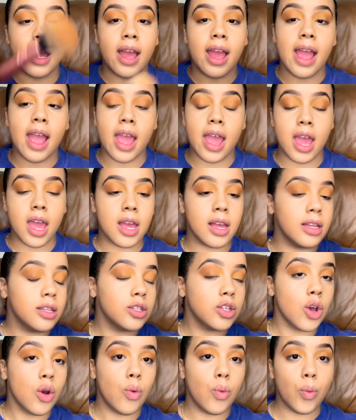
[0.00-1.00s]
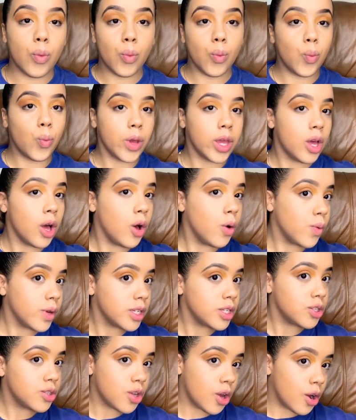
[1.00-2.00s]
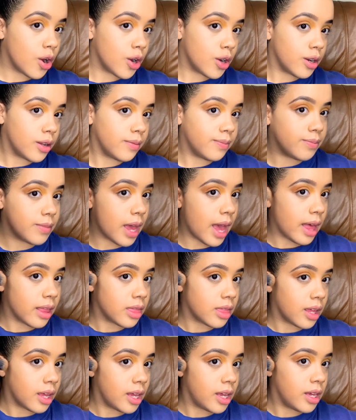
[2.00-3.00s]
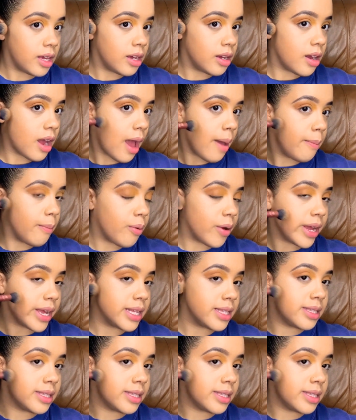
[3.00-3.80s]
And we always start at the ear and bring it